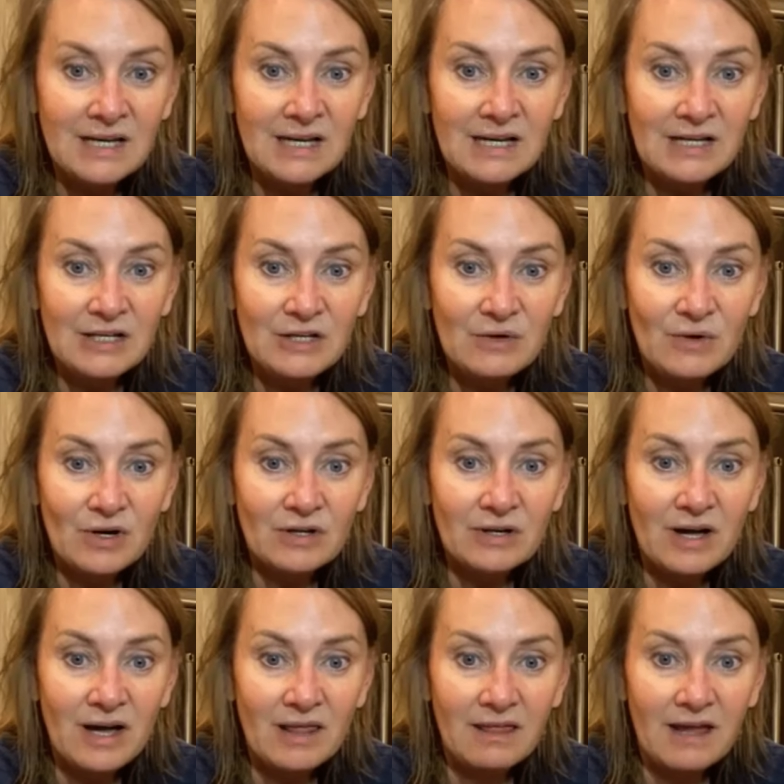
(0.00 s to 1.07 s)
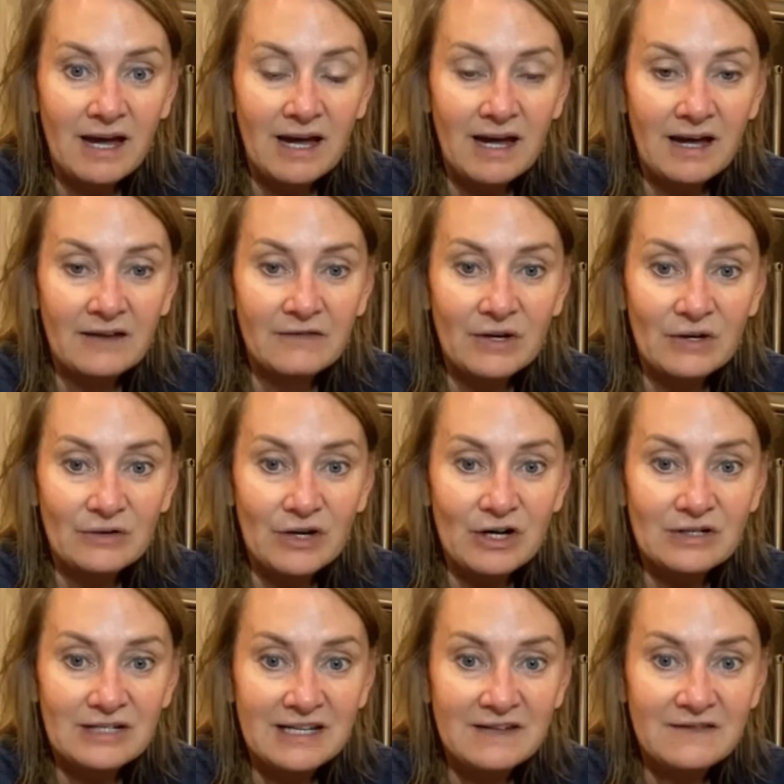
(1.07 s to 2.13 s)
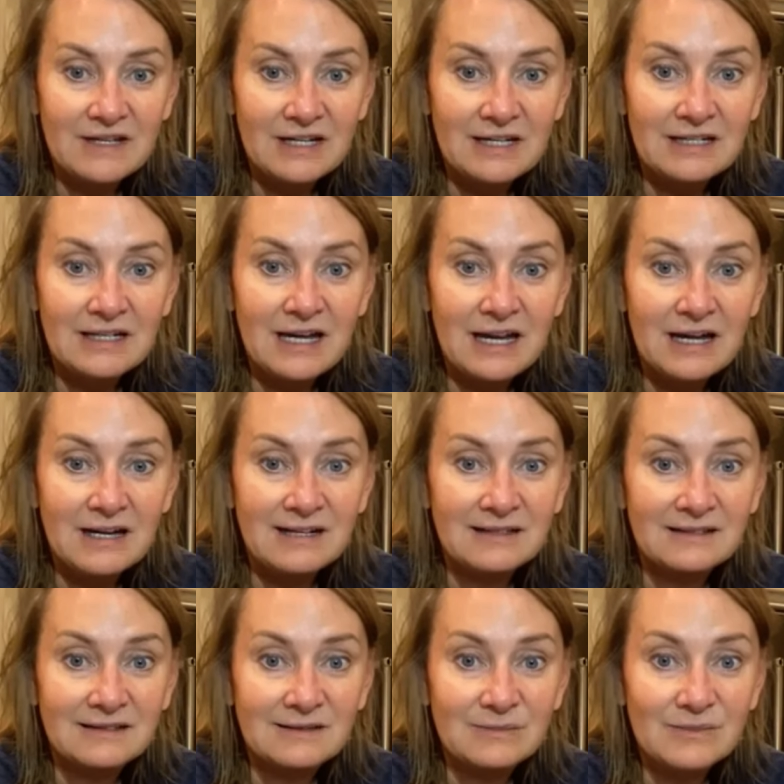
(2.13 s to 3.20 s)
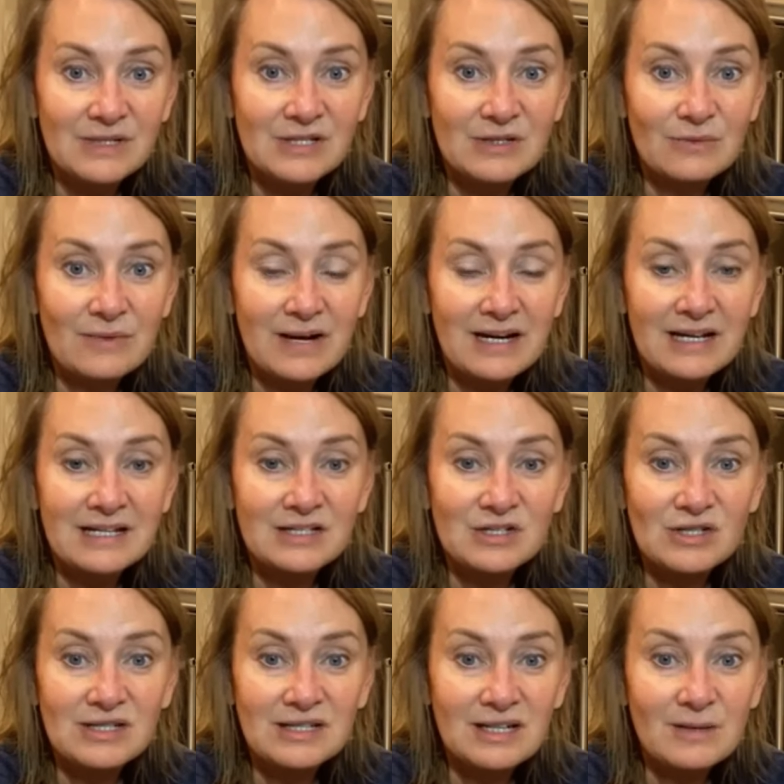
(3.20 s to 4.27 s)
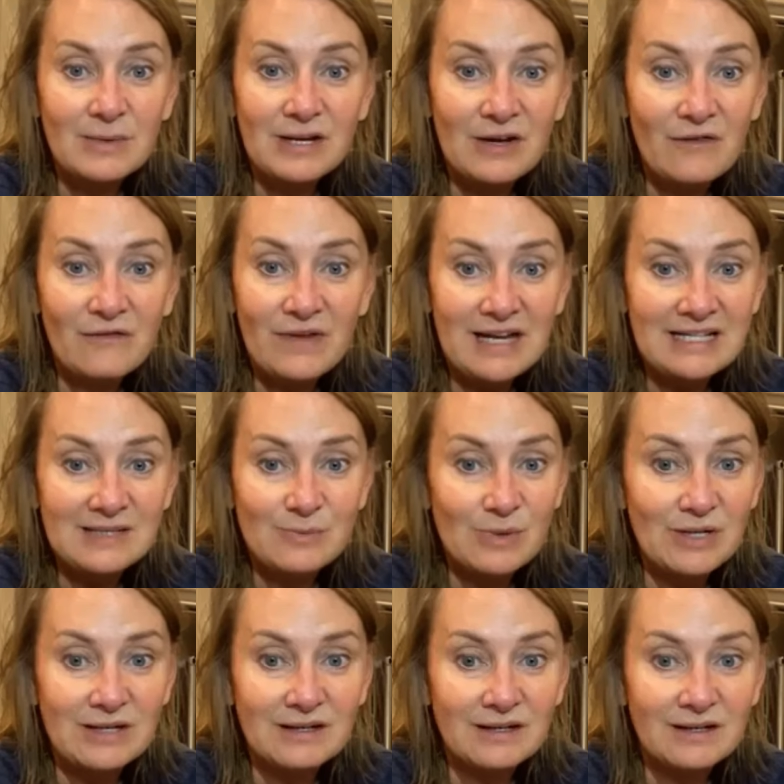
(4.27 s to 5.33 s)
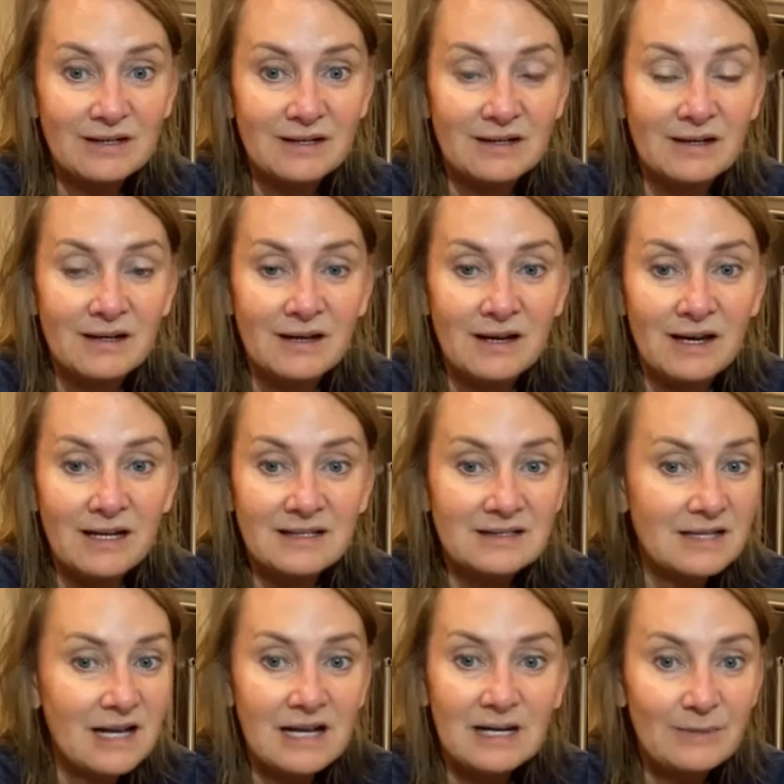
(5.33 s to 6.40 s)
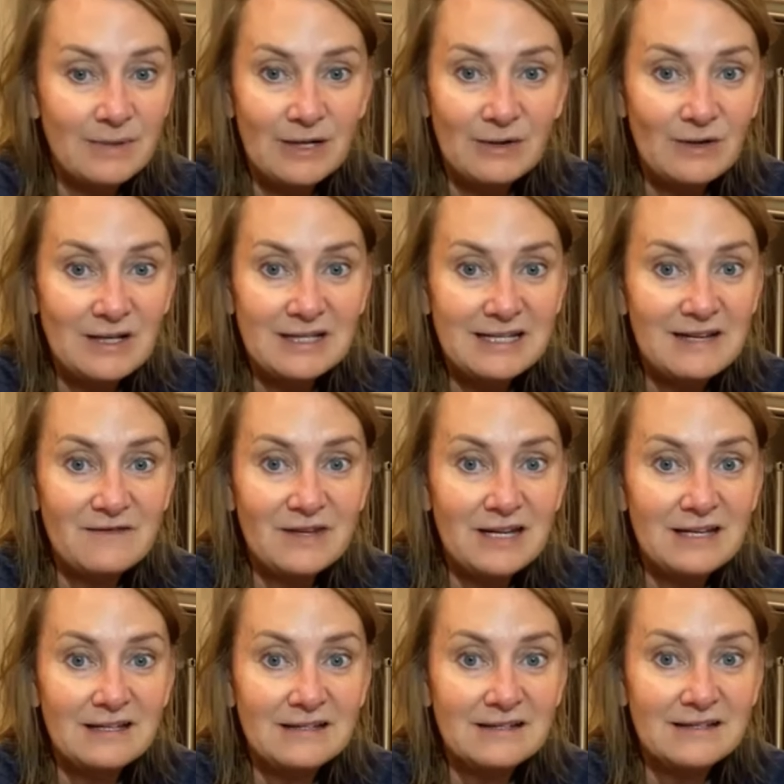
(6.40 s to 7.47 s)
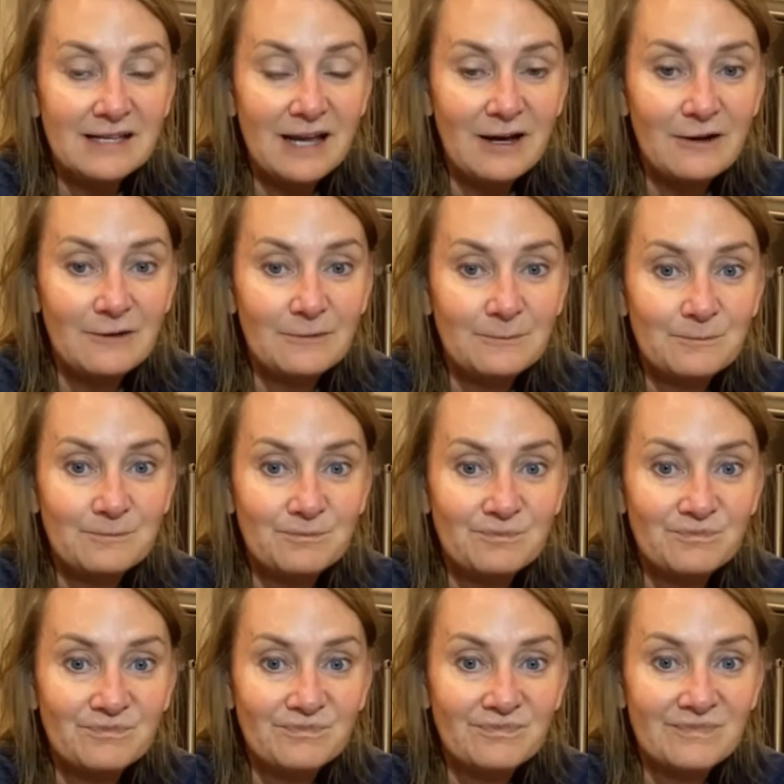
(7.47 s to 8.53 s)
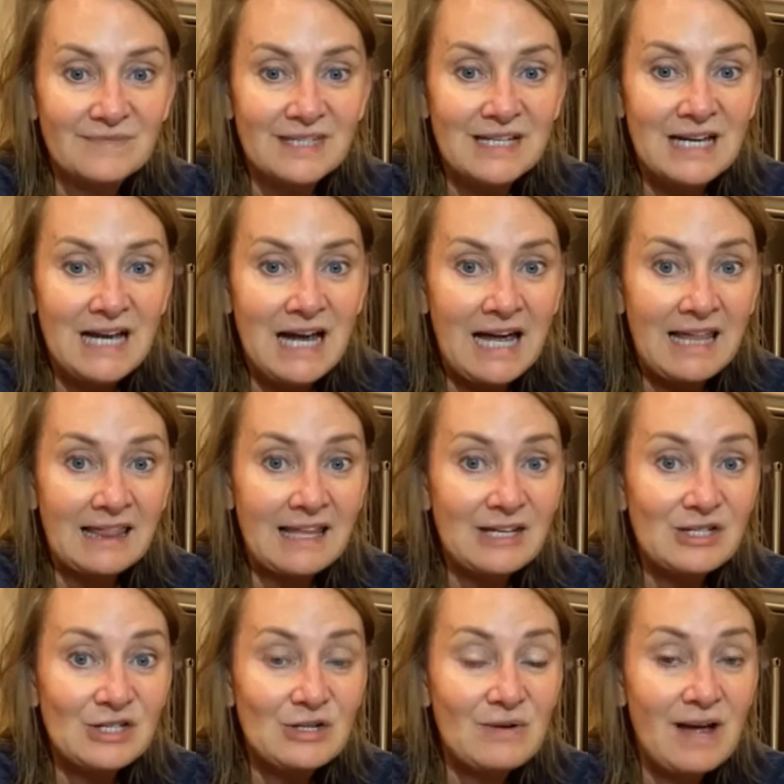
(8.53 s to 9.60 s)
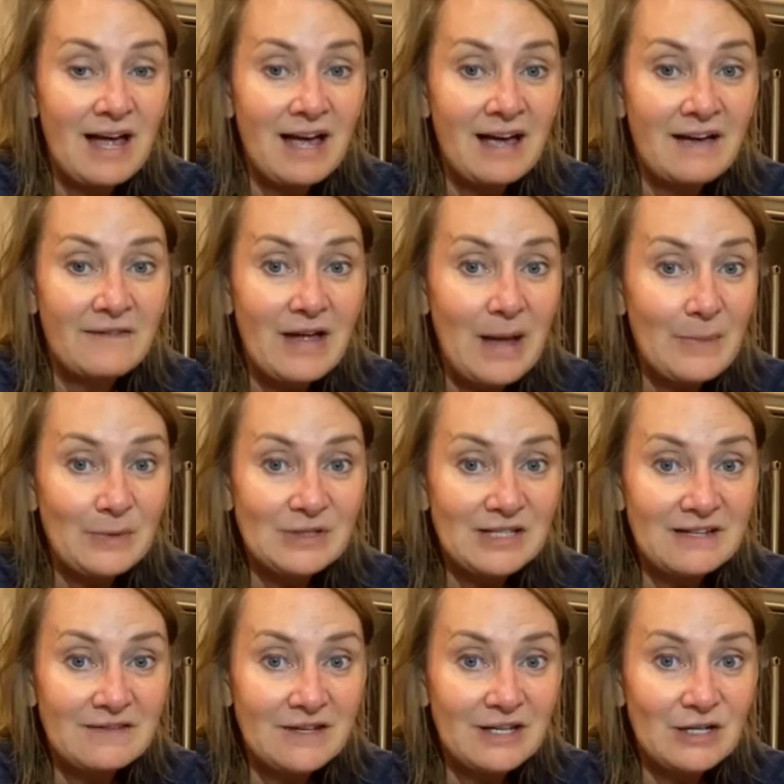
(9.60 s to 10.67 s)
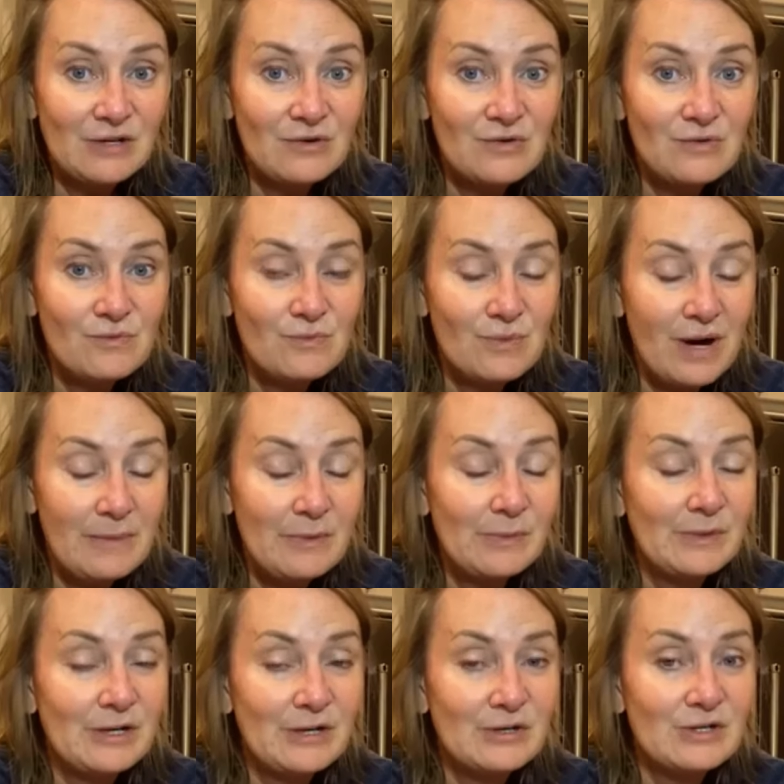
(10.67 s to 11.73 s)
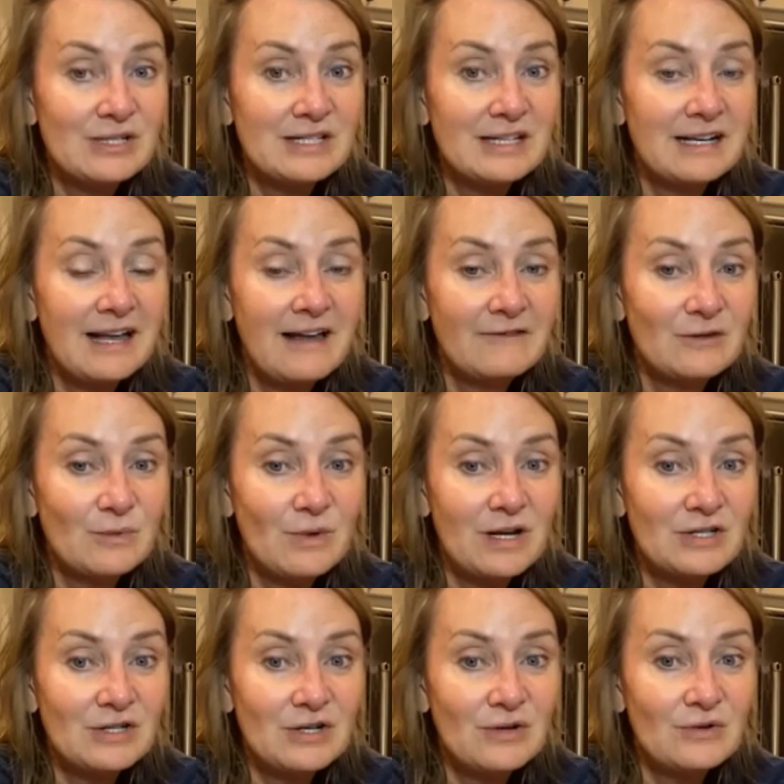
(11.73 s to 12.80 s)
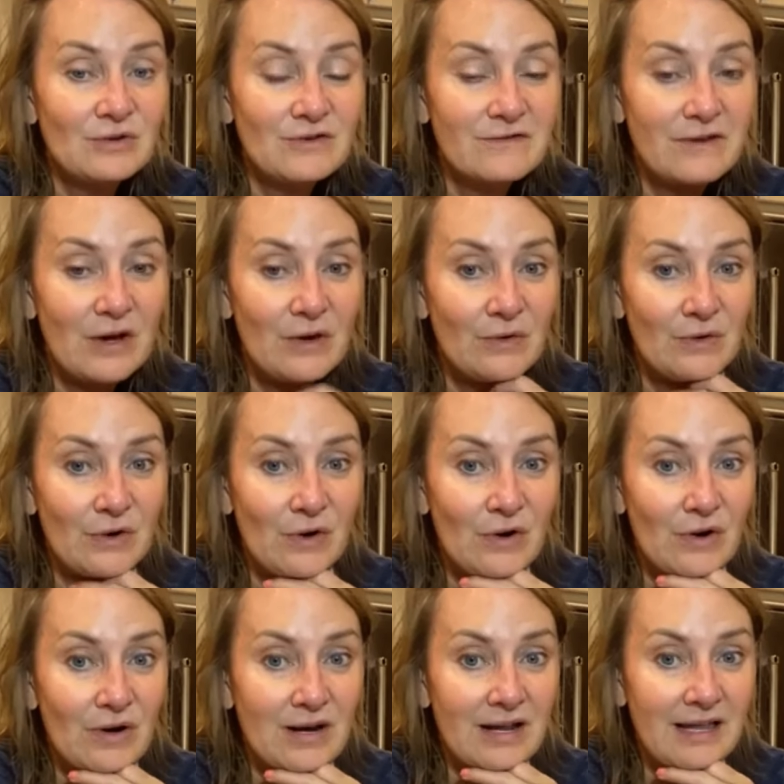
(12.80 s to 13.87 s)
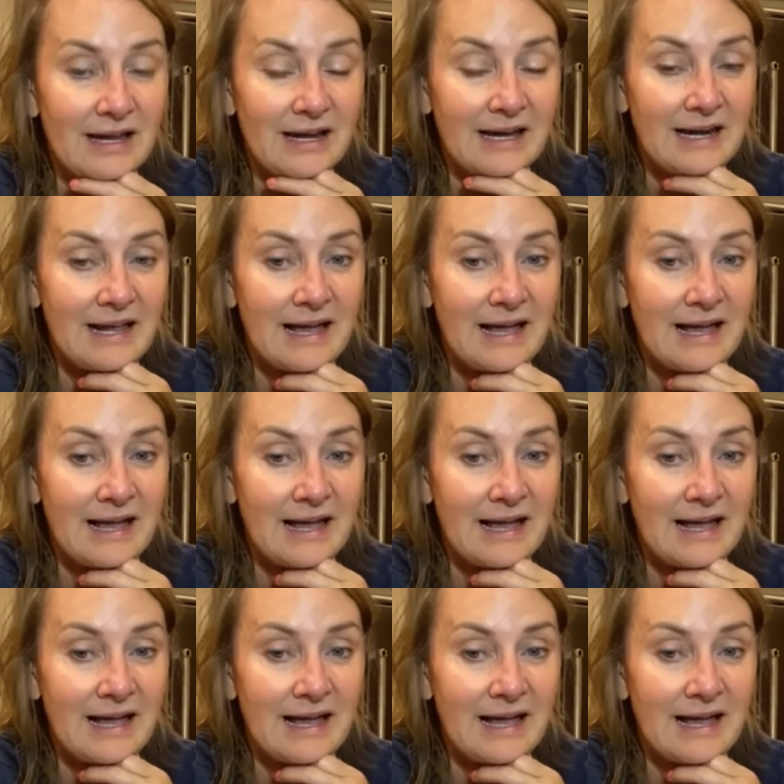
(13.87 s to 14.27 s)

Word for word: You are not live on our TV. Yeah, Miss Loretta, it's just gonna be on Facebook. It's not gonna be on a TV. So unless you have Apple TV, you probably are just gonna have to watch it on your phone or like an